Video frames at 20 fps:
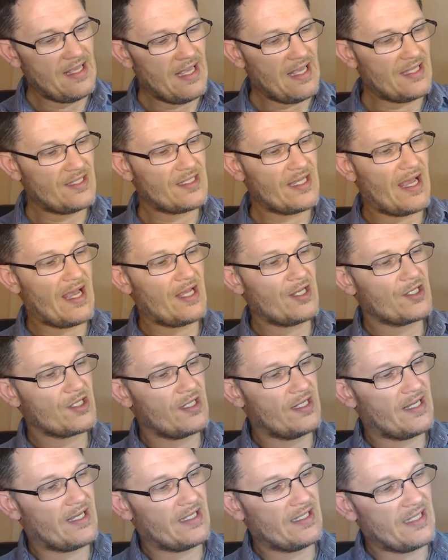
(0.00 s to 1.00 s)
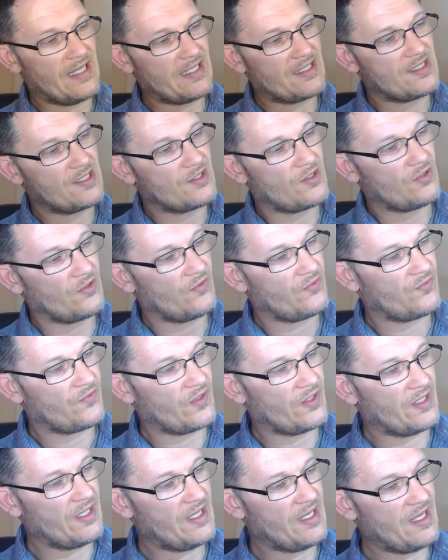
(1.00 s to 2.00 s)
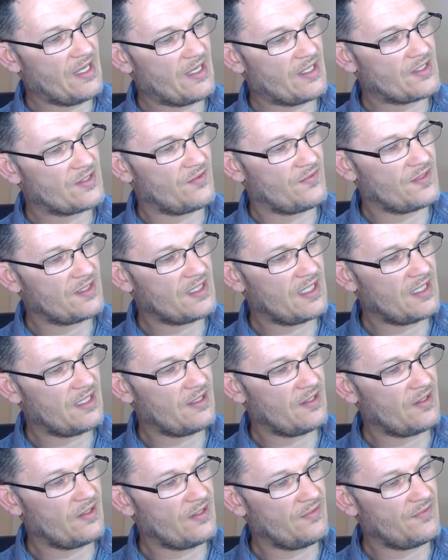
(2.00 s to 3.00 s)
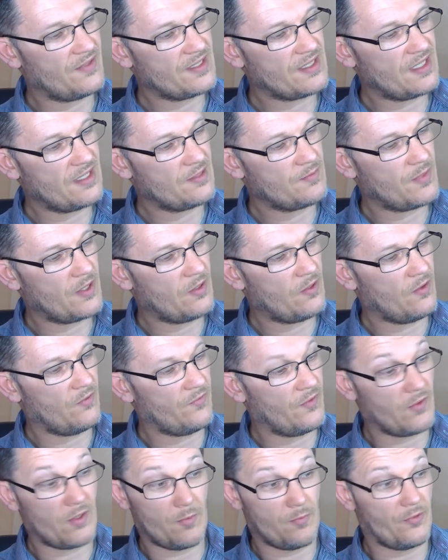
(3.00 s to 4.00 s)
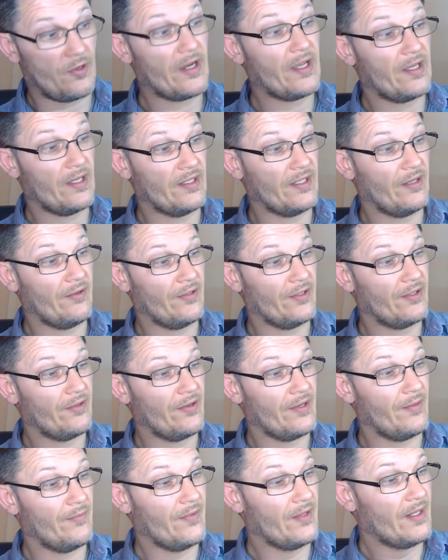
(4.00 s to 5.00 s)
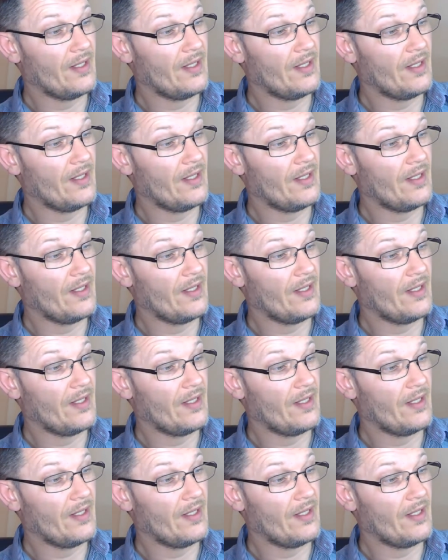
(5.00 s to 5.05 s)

It's actually connected on the front here. So if I take this bit off, I'm going to break it now, I know I am.